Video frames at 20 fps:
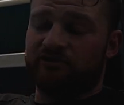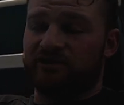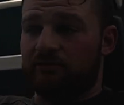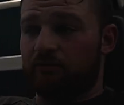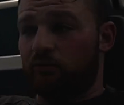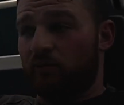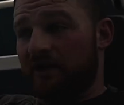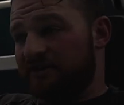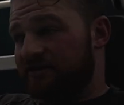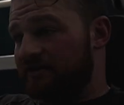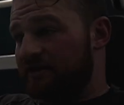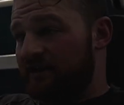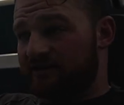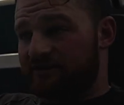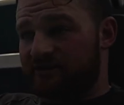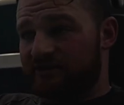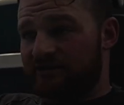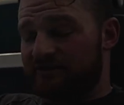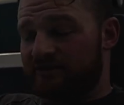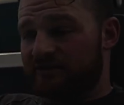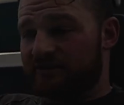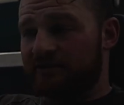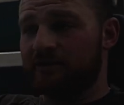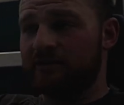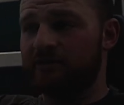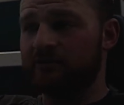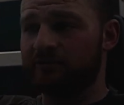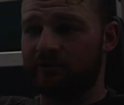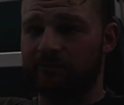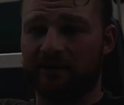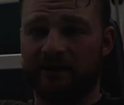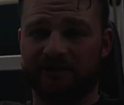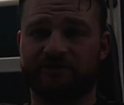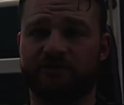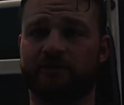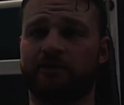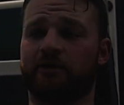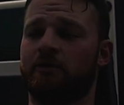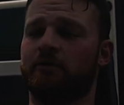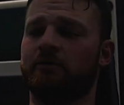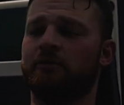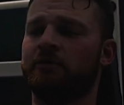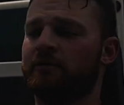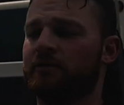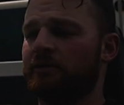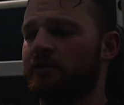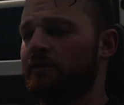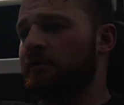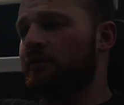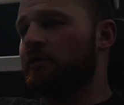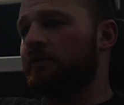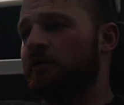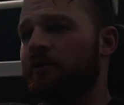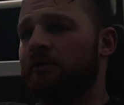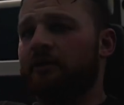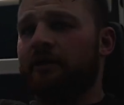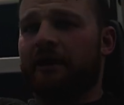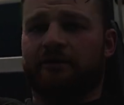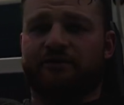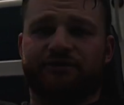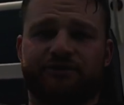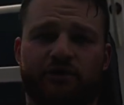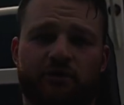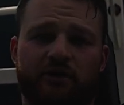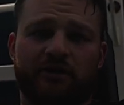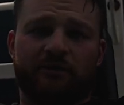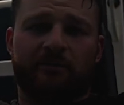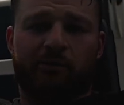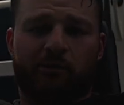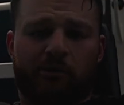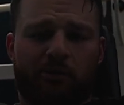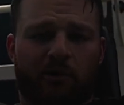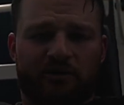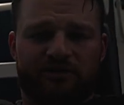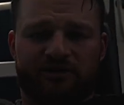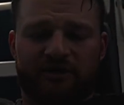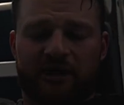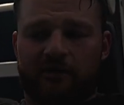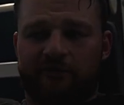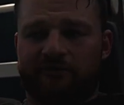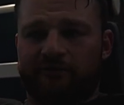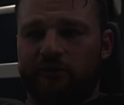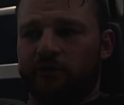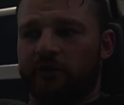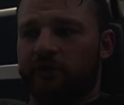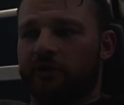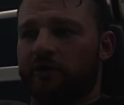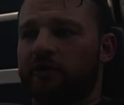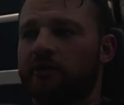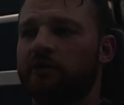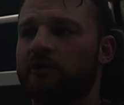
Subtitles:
West Texas, New Mexico, Arizona, and maybe parts of California,